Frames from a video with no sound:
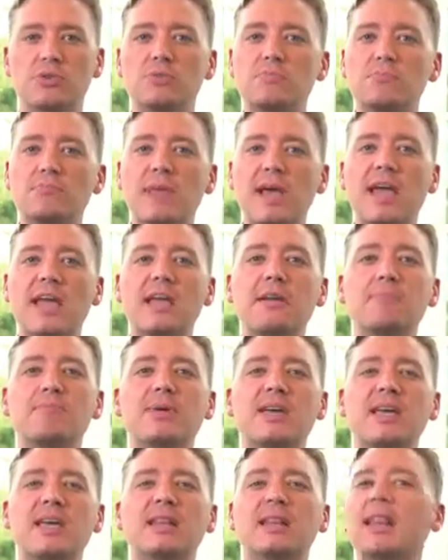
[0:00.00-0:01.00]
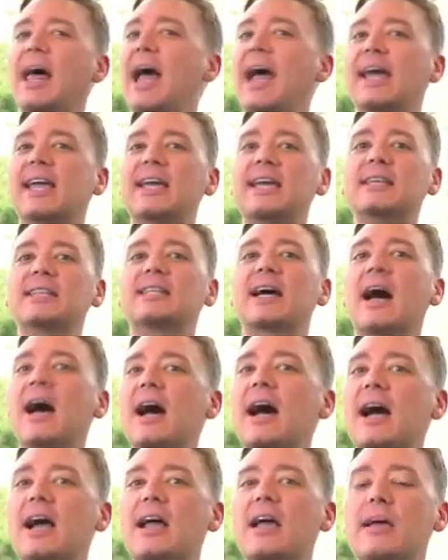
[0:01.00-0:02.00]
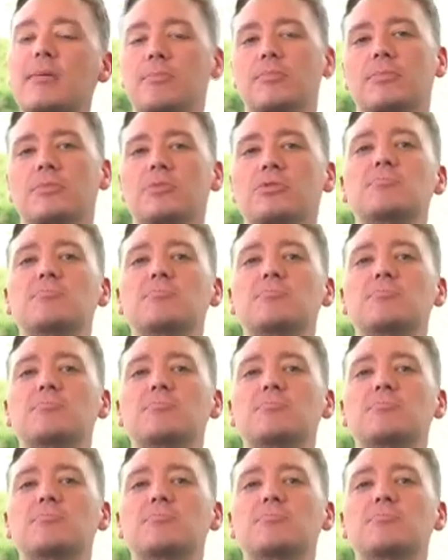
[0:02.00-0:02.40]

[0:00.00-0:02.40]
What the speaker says: You may be lacking time.